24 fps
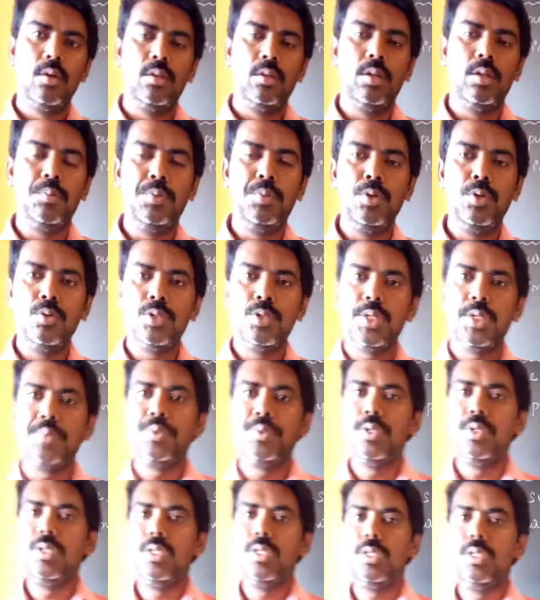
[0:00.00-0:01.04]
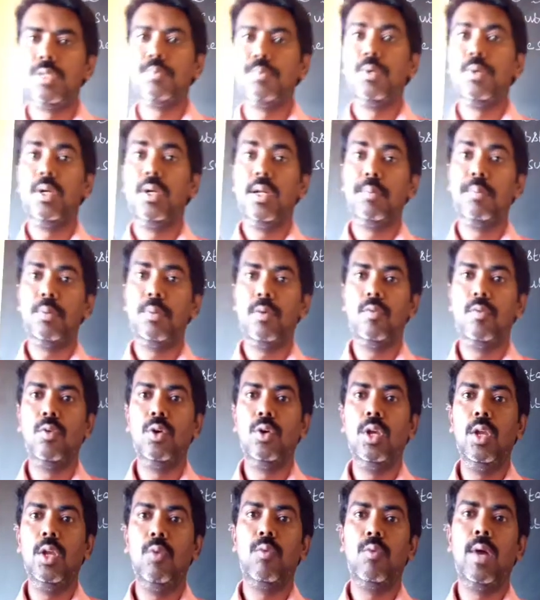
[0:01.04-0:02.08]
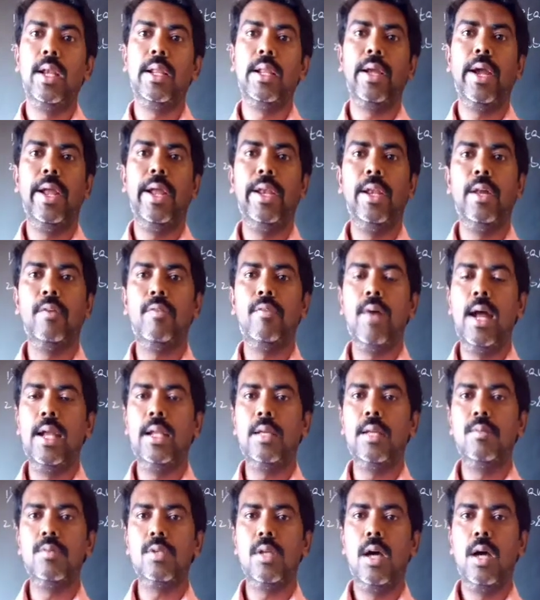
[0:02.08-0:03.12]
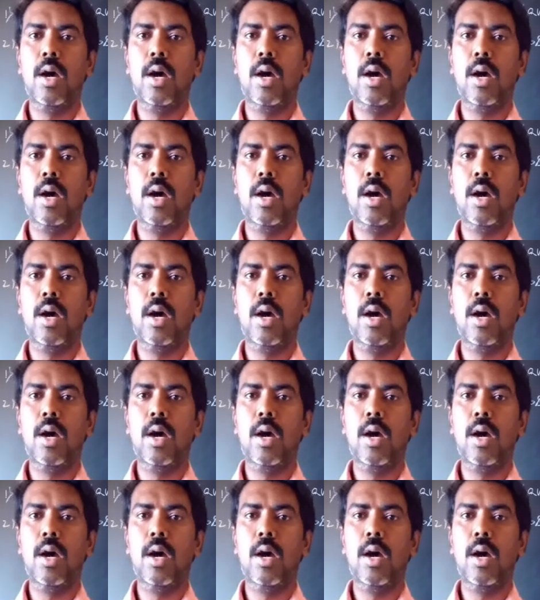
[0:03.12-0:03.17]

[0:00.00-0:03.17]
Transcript: the pure substance is made up of only one kind of atoms